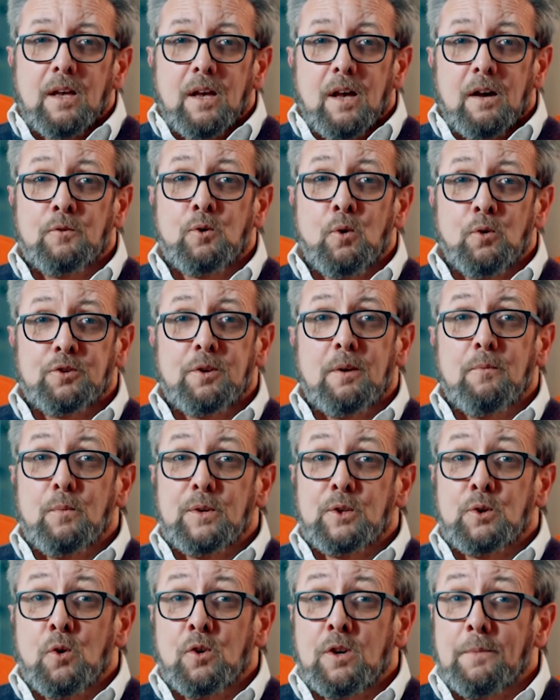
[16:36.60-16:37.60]
Of course, we
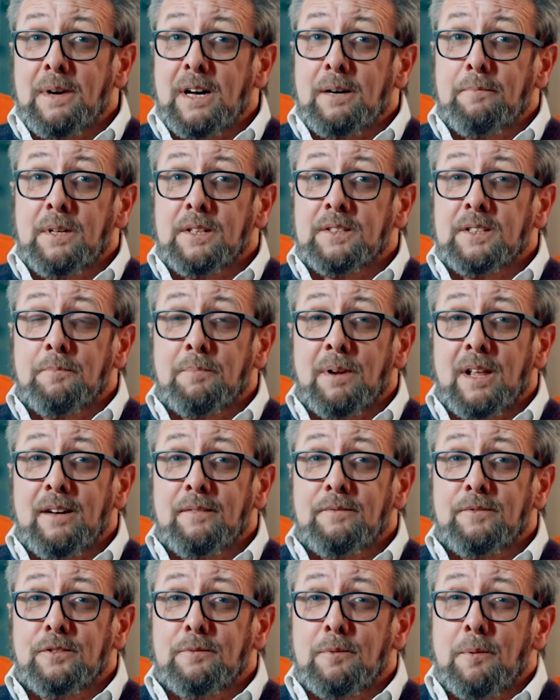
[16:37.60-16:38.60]
talk about
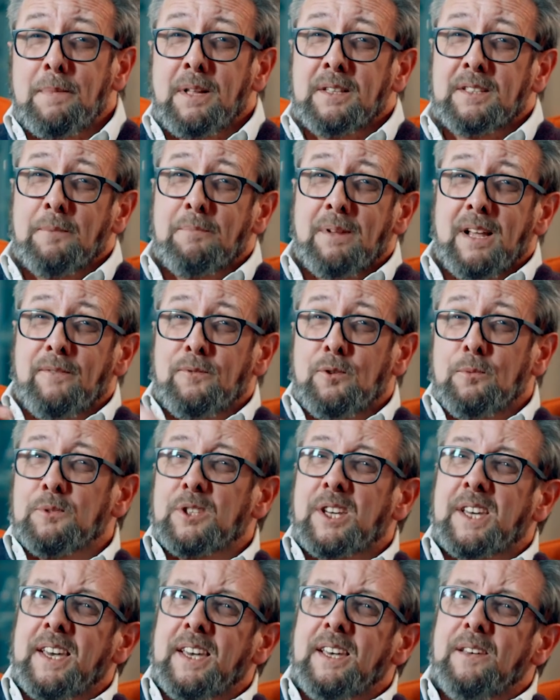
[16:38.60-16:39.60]
multi-platform, and multi-platform's
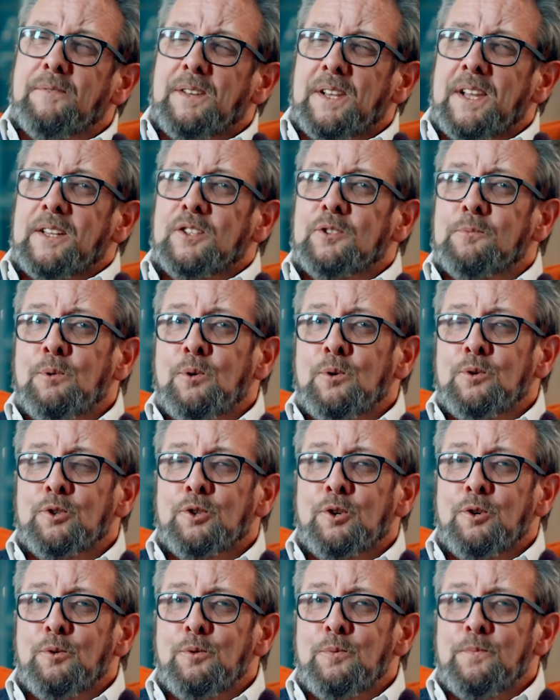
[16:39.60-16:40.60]
key for NetSport
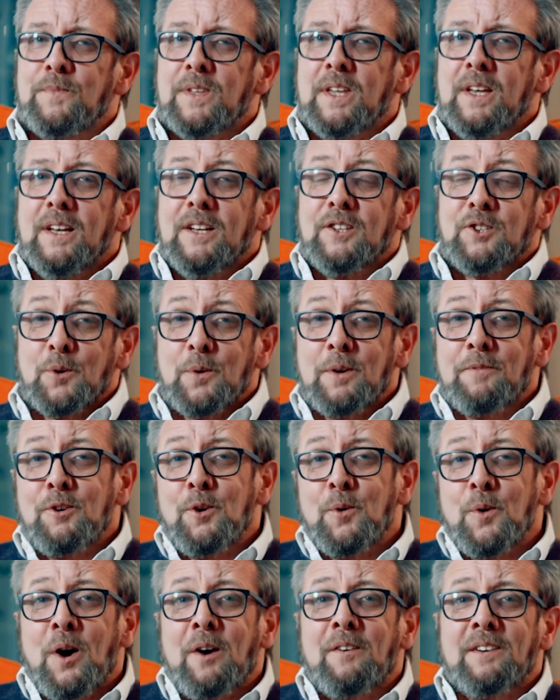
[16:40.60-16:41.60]
School. So if
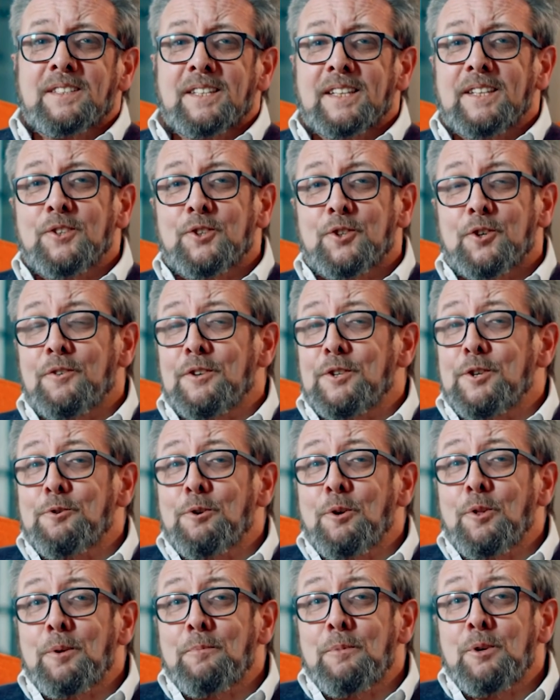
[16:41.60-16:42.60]
you are a teacher and you're
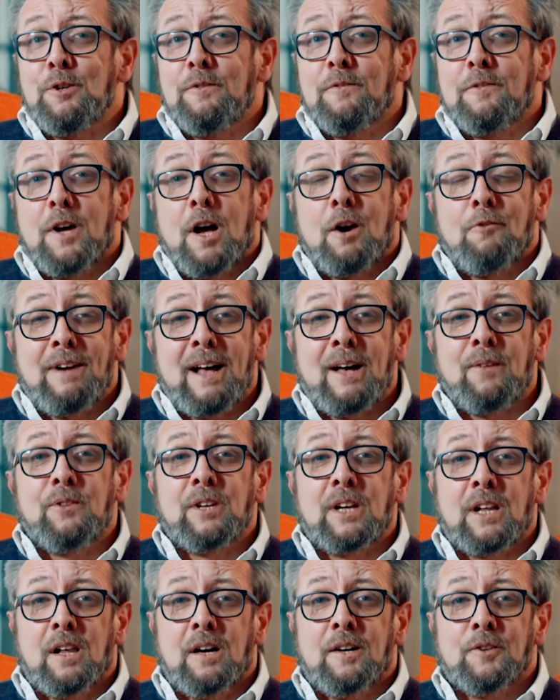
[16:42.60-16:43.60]
on the move around the
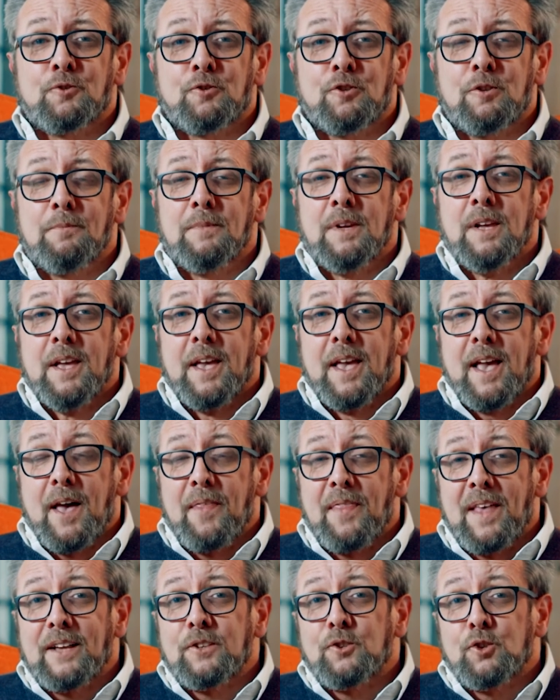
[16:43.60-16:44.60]
classroom
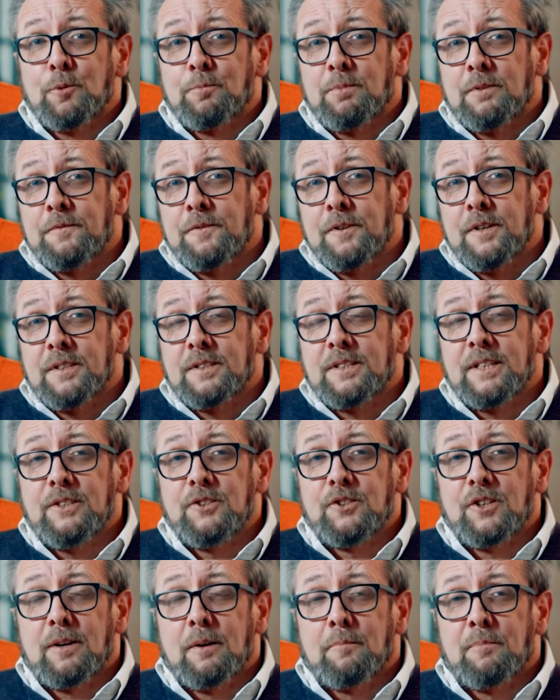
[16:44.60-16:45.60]
and that's your preferred
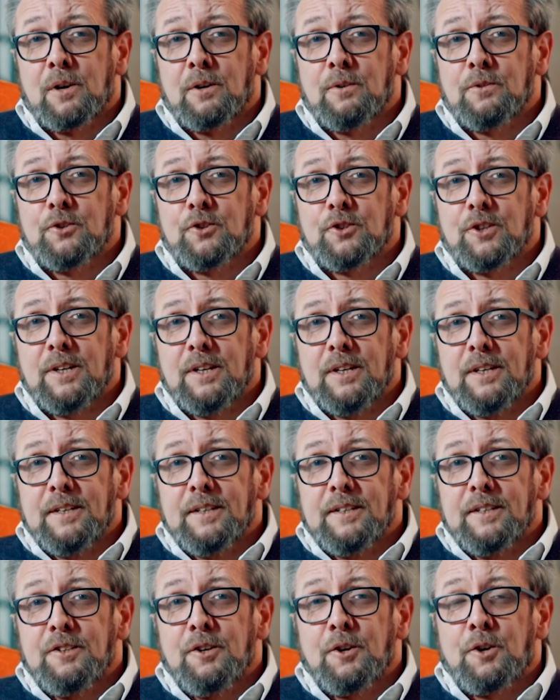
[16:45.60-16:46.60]
teaching approach,
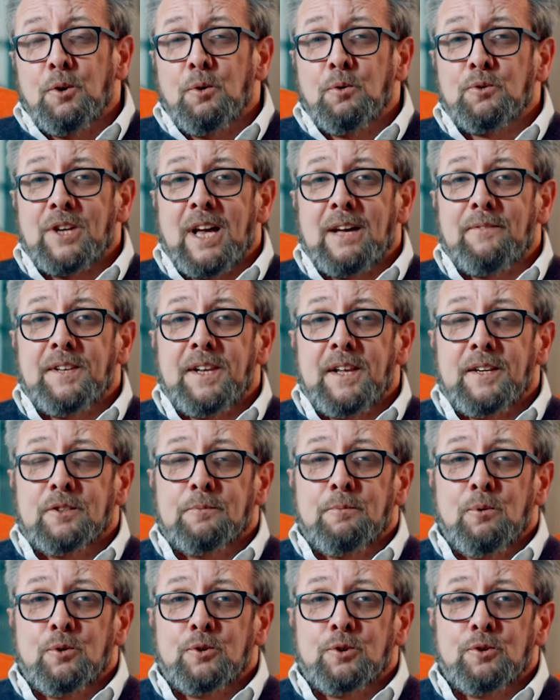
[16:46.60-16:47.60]
you can also have a
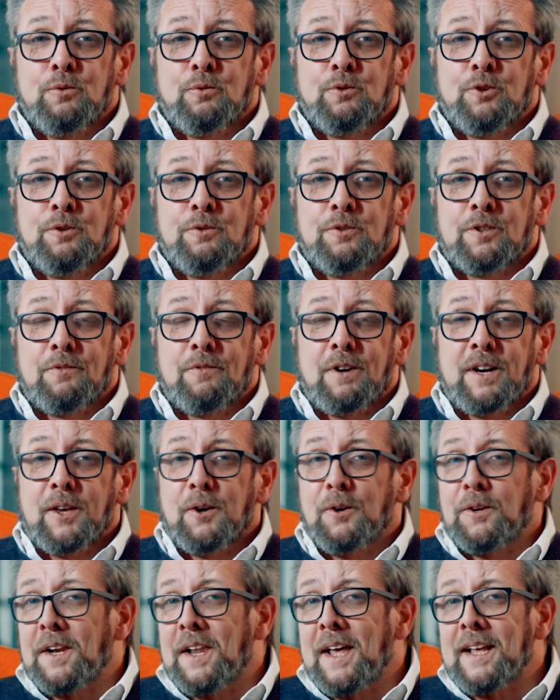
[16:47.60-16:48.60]
NetSport School Tutor running
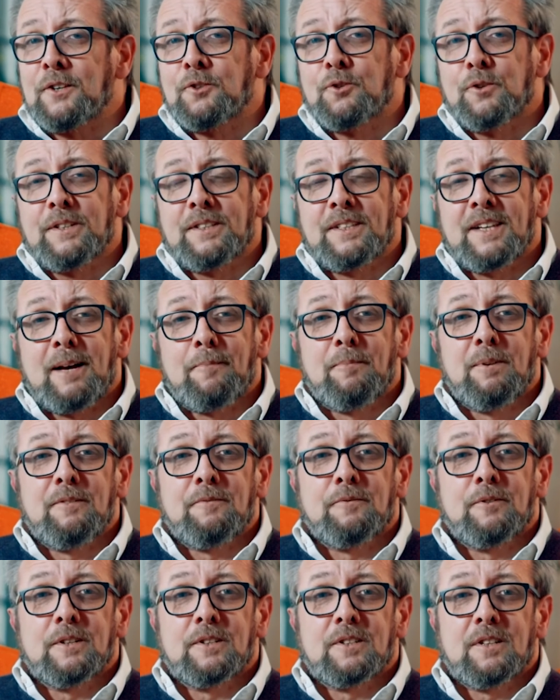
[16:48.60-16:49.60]
on an Android tablet,
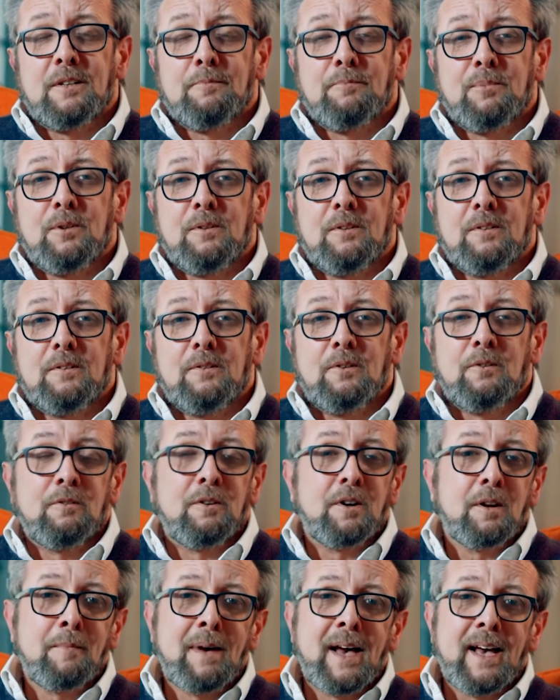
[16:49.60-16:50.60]
for example, or
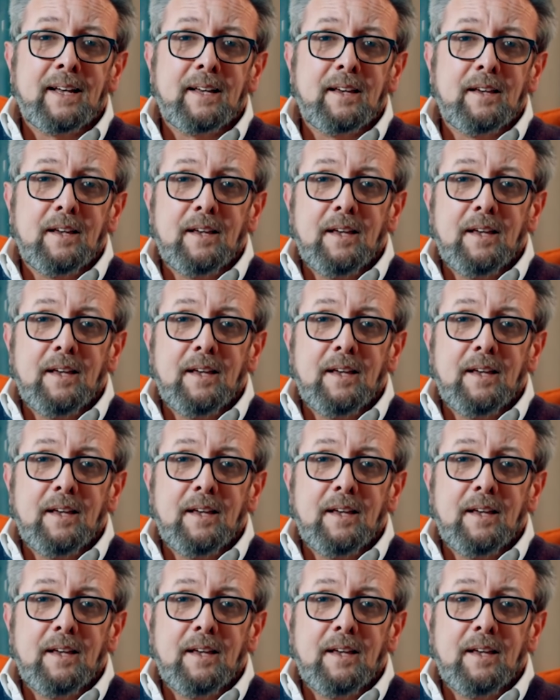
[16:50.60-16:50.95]
on a Mac.